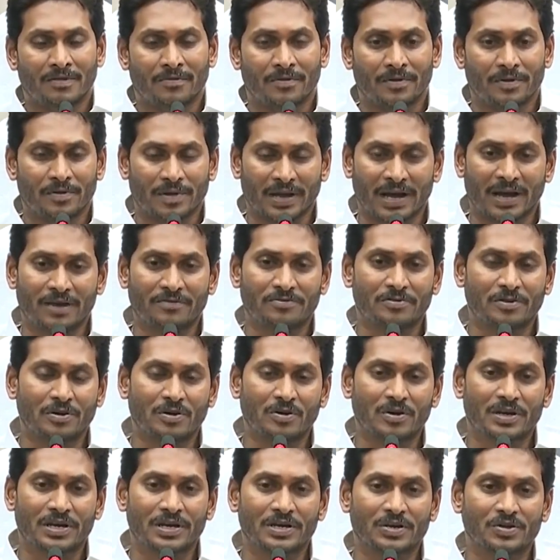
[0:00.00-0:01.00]
We would have to
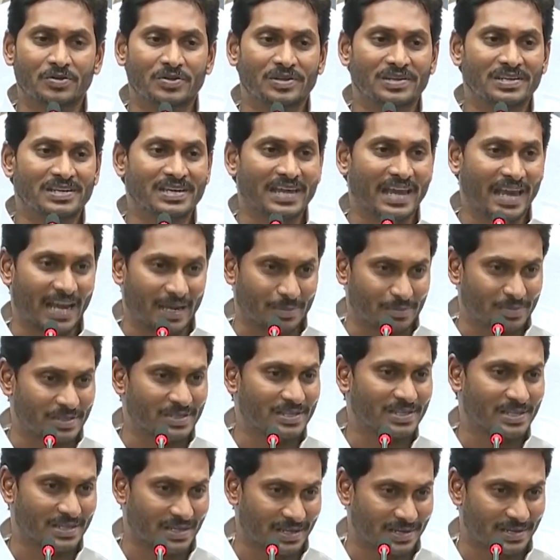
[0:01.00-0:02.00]
look into the
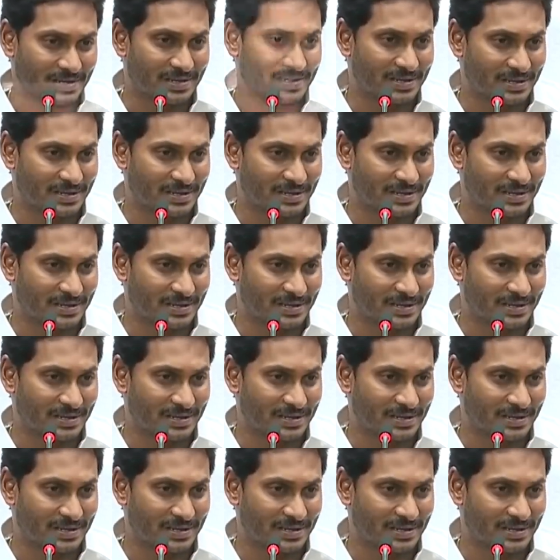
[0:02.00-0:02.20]
scams there.